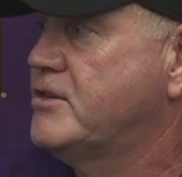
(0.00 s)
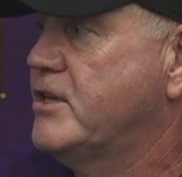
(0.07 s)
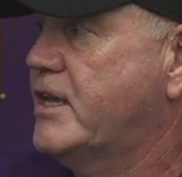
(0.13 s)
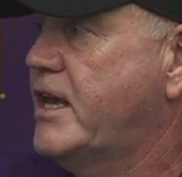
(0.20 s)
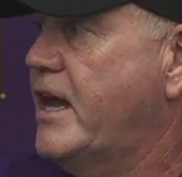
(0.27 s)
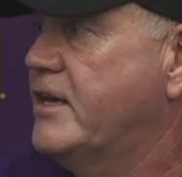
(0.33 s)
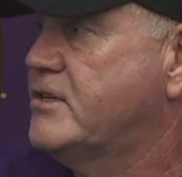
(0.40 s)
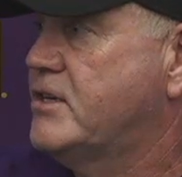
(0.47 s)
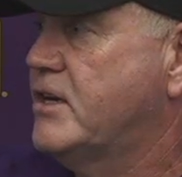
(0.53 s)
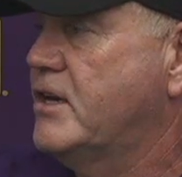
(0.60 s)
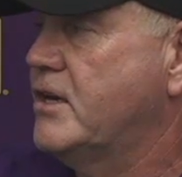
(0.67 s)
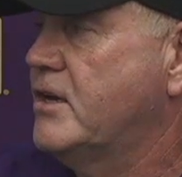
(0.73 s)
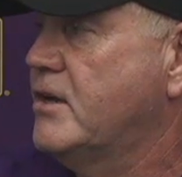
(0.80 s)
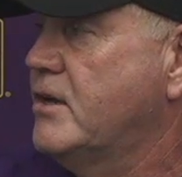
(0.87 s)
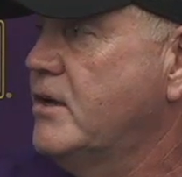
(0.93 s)
the
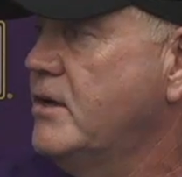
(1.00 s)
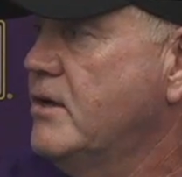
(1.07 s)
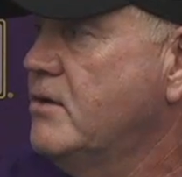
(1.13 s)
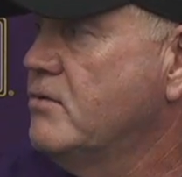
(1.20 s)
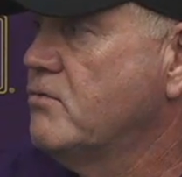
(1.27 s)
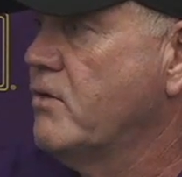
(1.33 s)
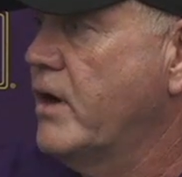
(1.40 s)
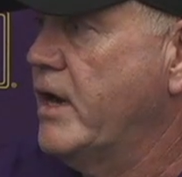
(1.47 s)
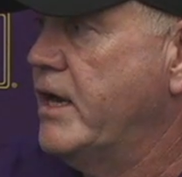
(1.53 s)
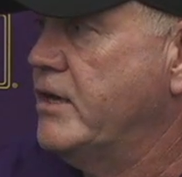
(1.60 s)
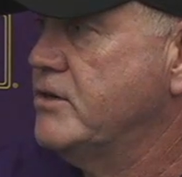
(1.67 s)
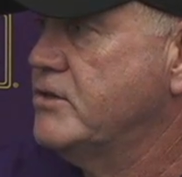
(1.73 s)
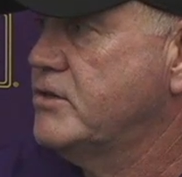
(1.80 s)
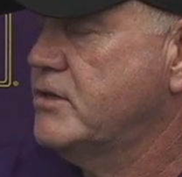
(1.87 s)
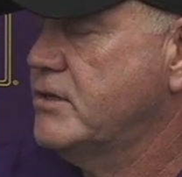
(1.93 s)
catching
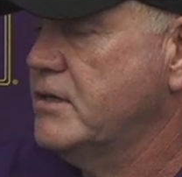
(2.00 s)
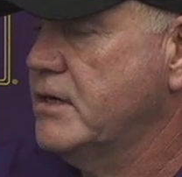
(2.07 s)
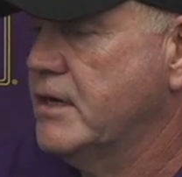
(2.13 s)
range.